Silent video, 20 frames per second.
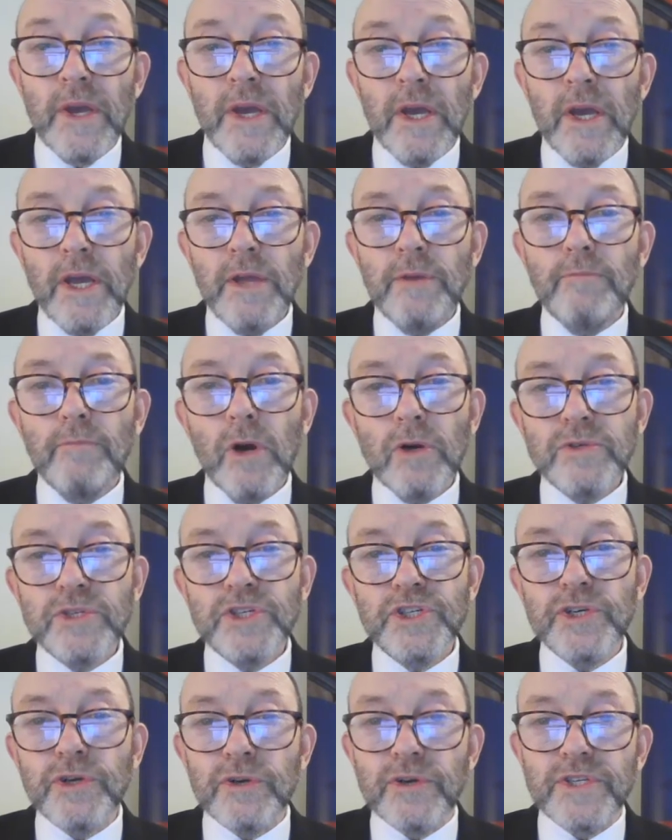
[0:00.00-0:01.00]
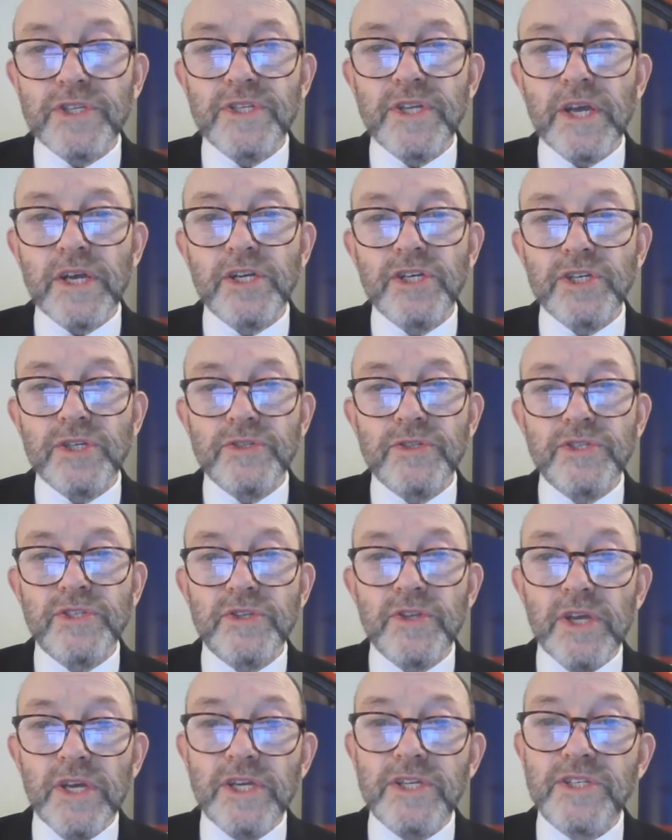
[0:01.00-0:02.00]
In most jurisdictions,
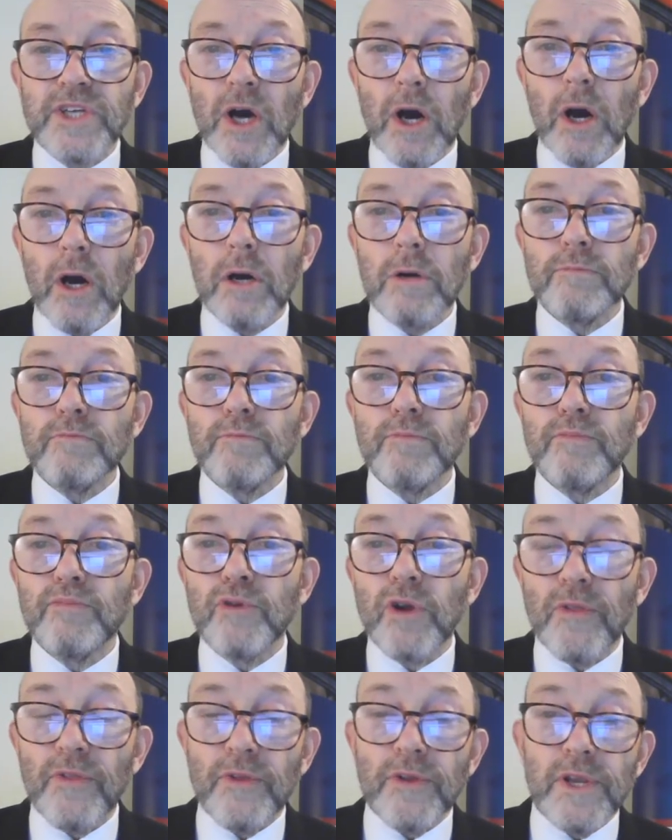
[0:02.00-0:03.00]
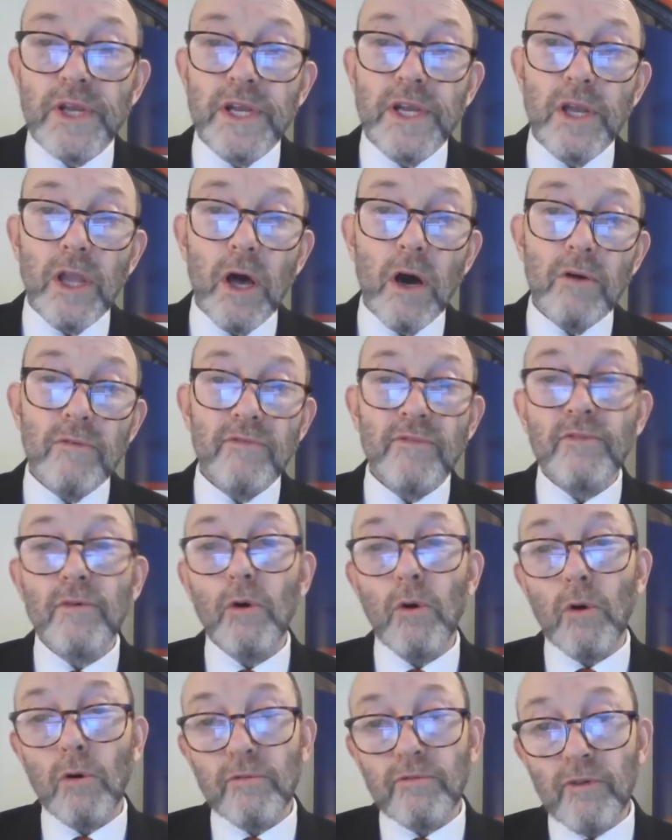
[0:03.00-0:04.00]
these are brotherly love
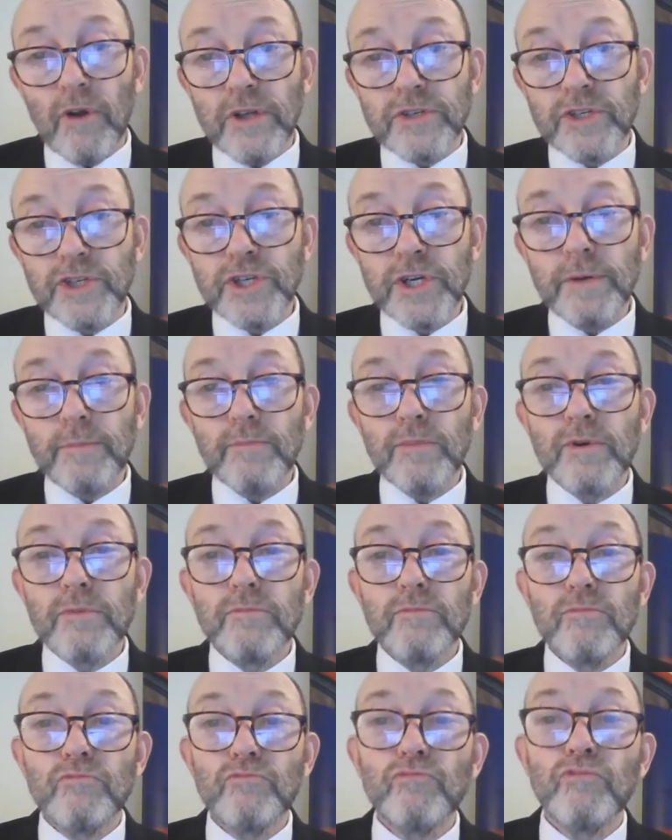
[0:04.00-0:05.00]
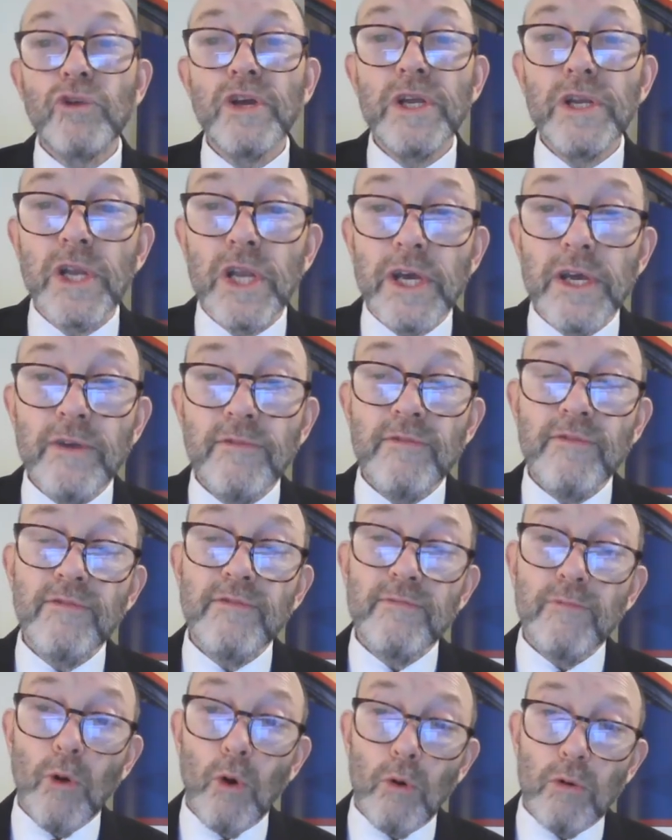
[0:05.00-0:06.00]
or friendship, relief
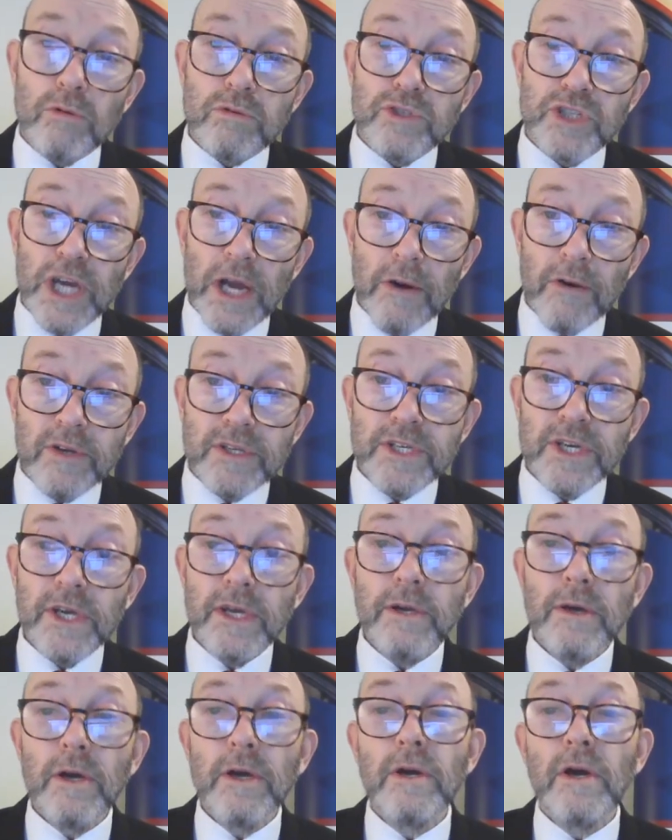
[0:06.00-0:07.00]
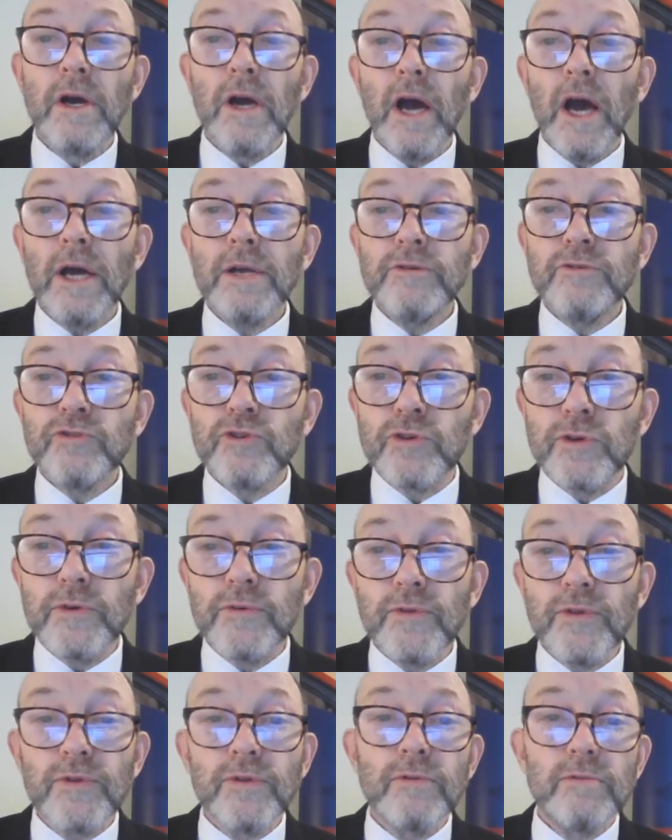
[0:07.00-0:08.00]
or charity, and
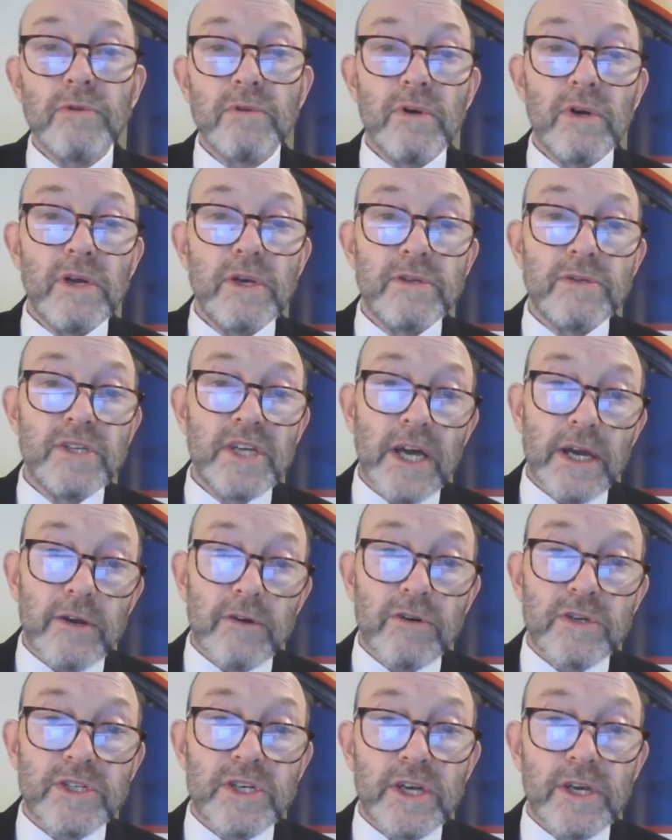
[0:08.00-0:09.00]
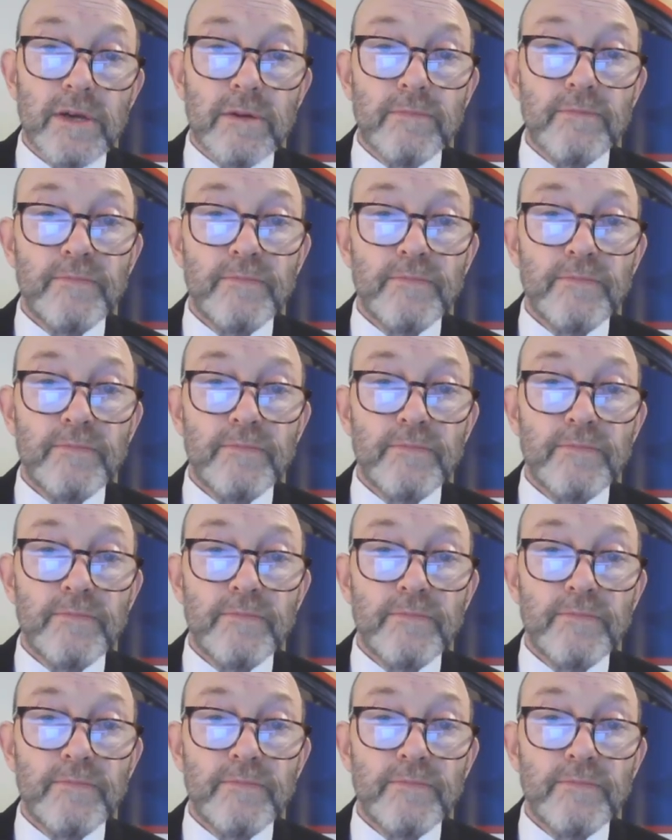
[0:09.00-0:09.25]
truth, integrity.